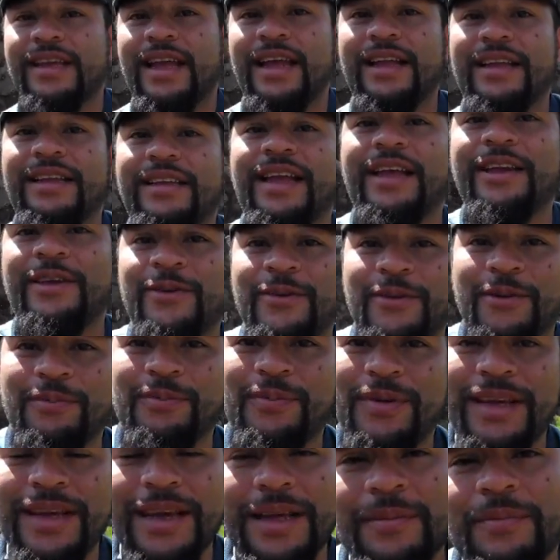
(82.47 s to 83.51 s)
than the
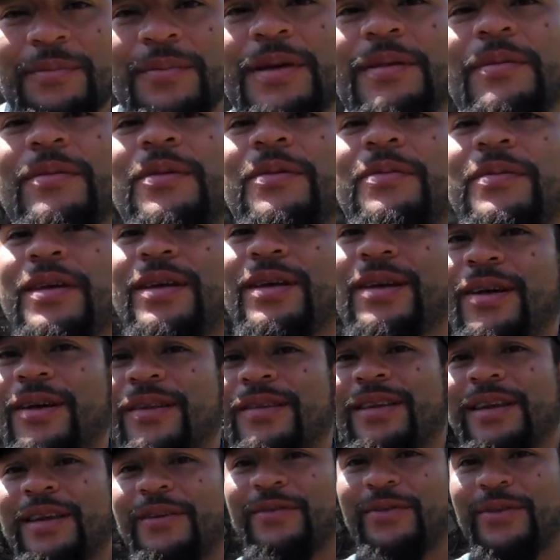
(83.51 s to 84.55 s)
European people,
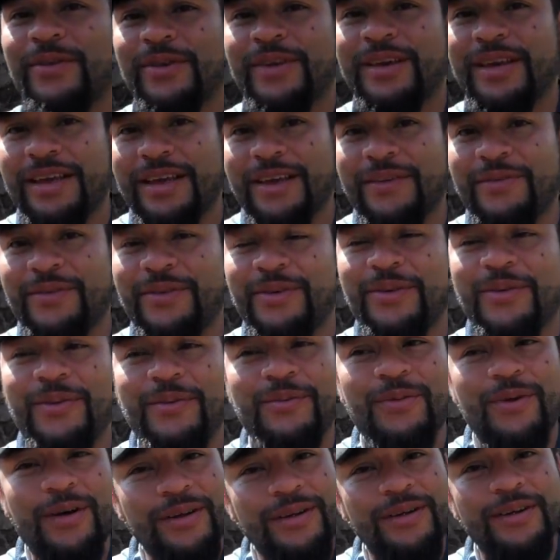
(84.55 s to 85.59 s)
because if you
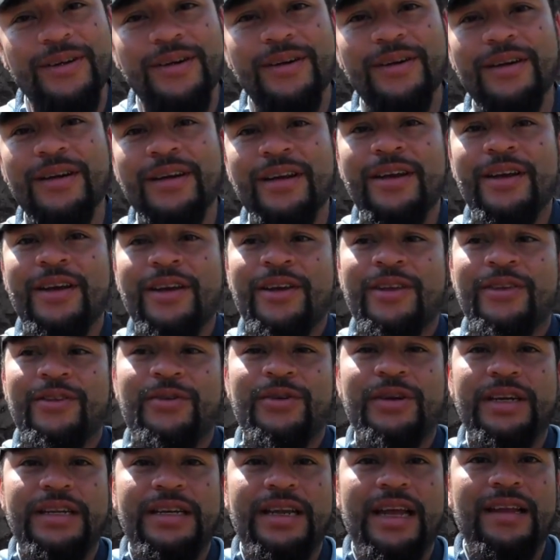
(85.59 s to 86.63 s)
wonder,
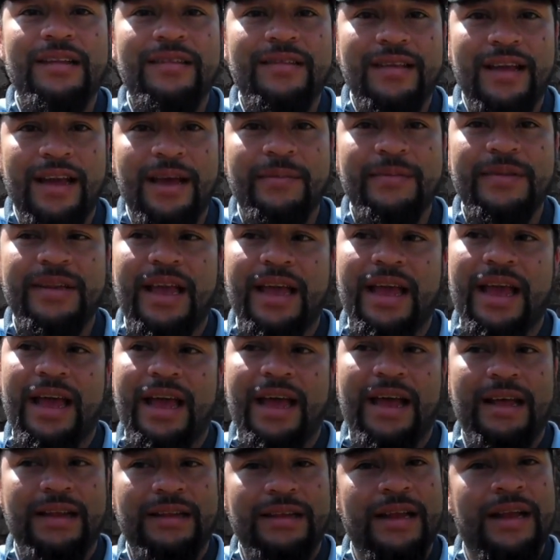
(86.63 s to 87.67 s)
during that time they
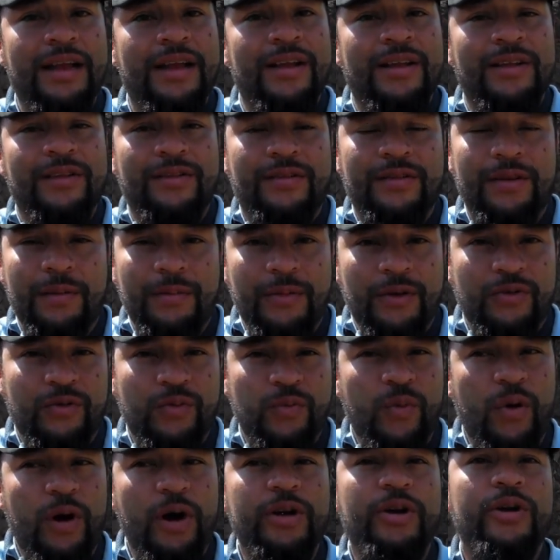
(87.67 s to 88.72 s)
had so
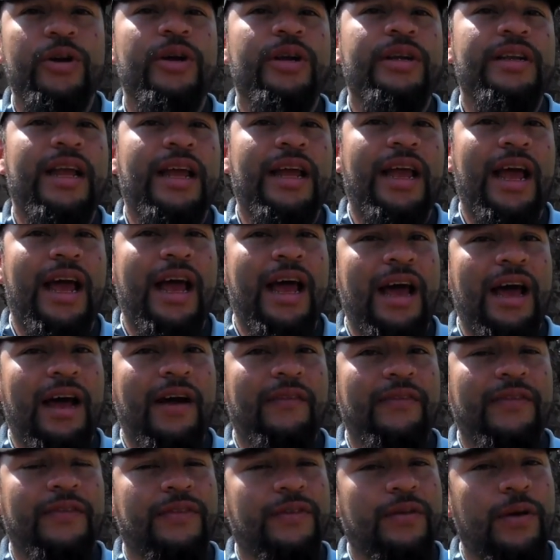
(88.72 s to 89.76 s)
much water and they
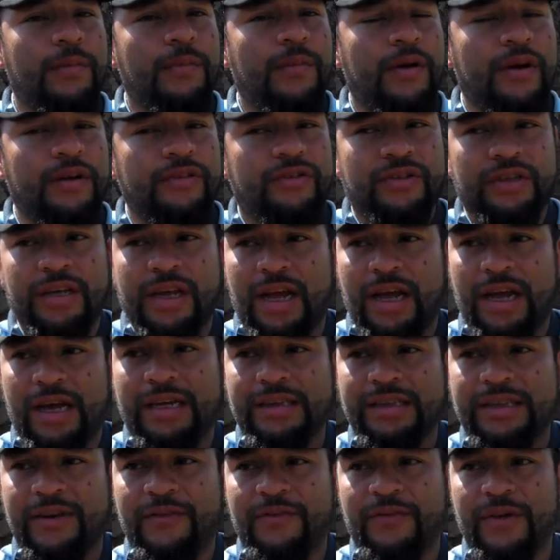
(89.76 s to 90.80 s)
have so much
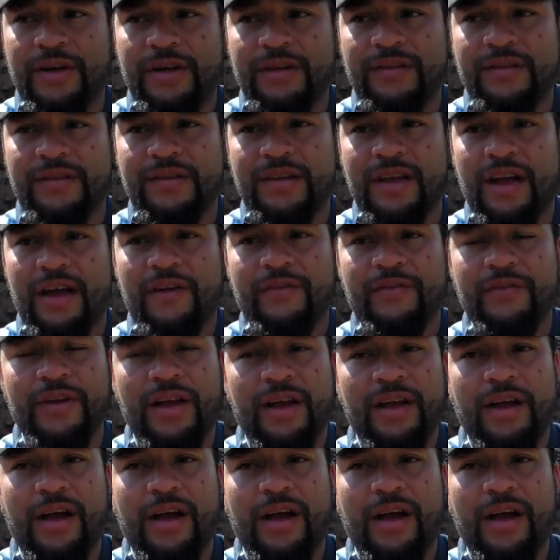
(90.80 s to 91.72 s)
different stuff